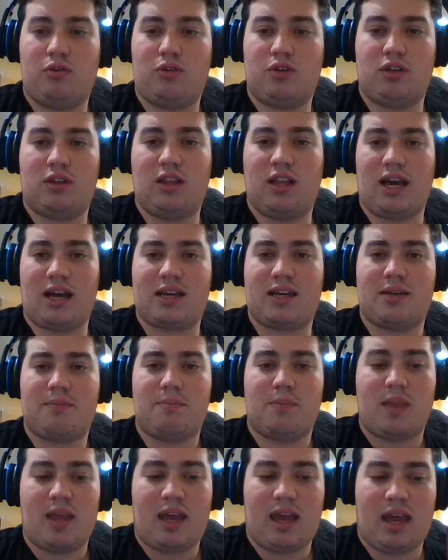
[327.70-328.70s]
good luck,
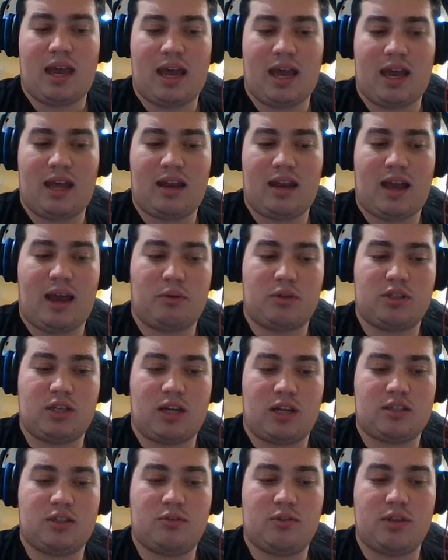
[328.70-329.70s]
and I will
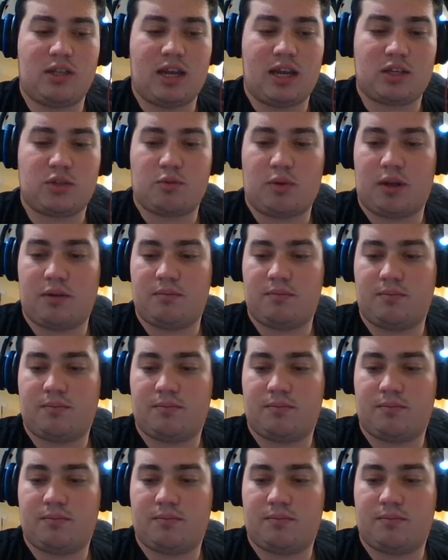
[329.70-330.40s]
talk to you in the next one.